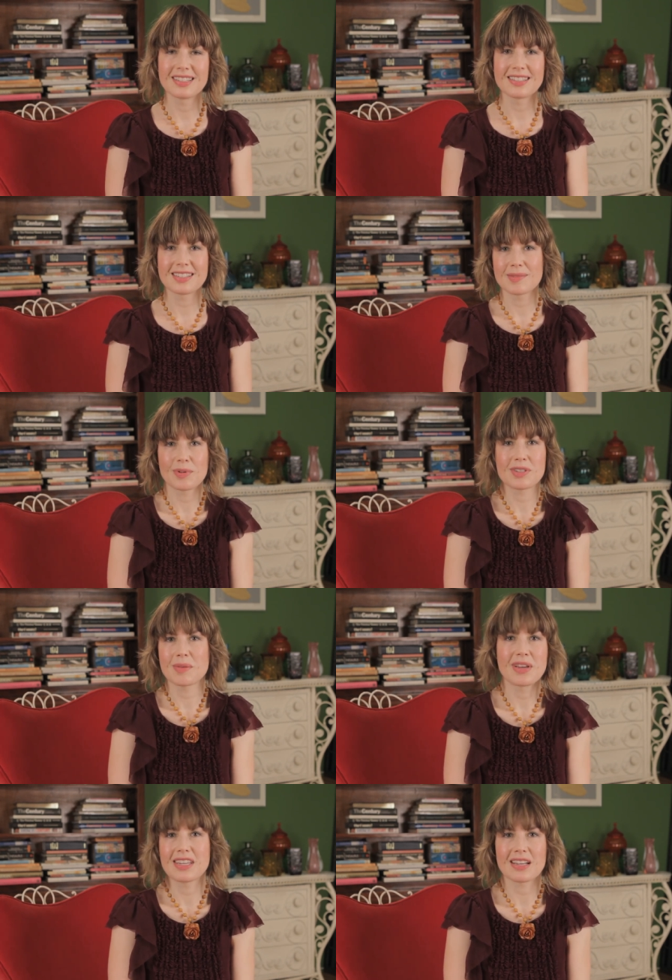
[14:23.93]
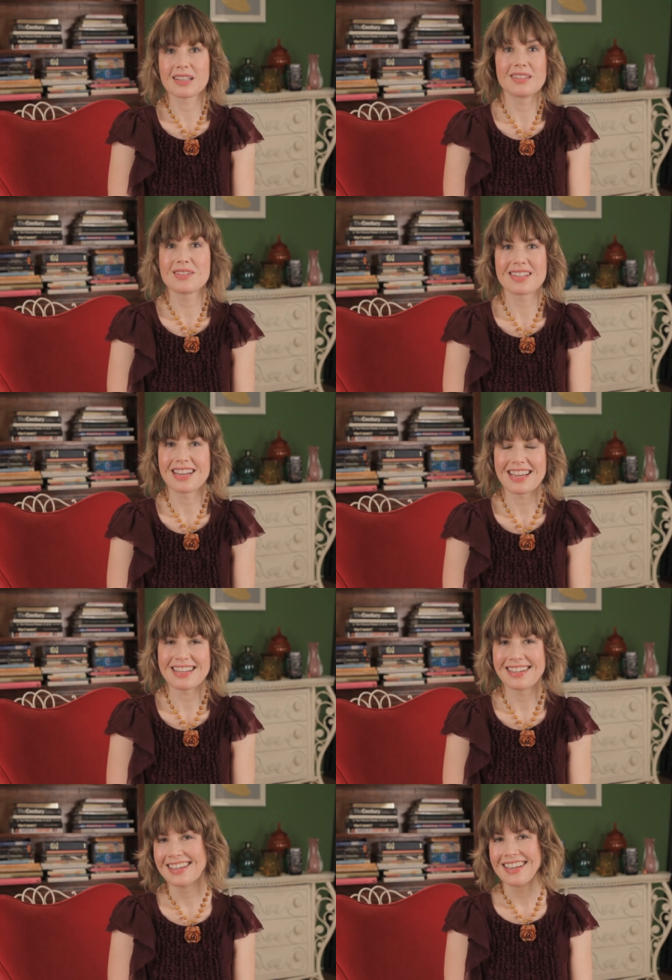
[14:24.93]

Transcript: is supposed to make you hallucinate,